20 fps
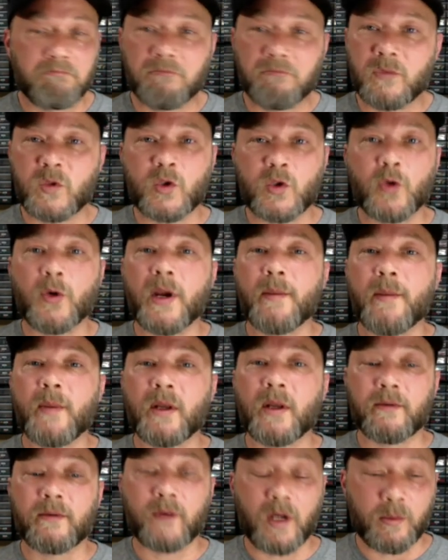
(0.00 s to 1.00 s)
It's a great
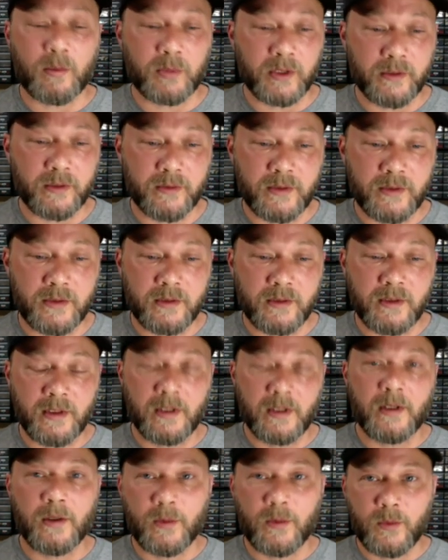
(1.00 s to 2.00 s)
month for uploads.
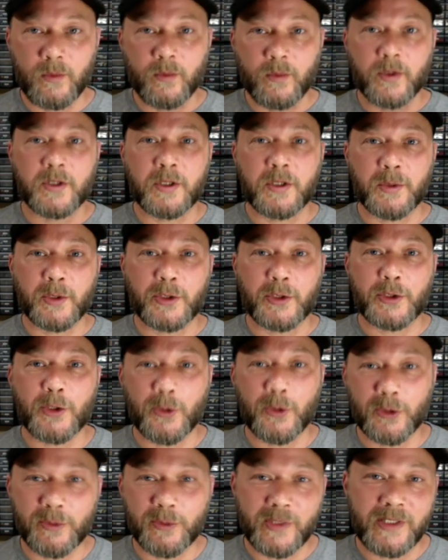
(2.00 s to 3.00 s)
Wish I would have sold
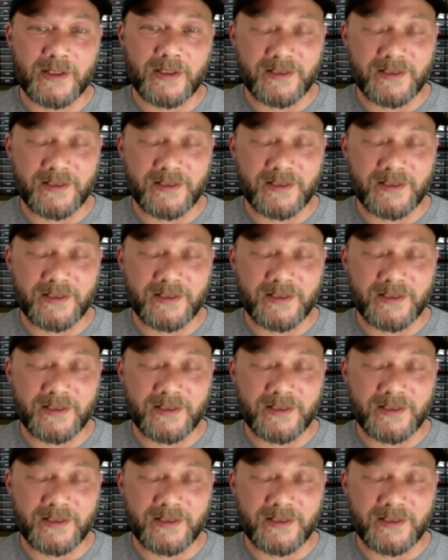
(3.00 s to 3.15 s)
them all.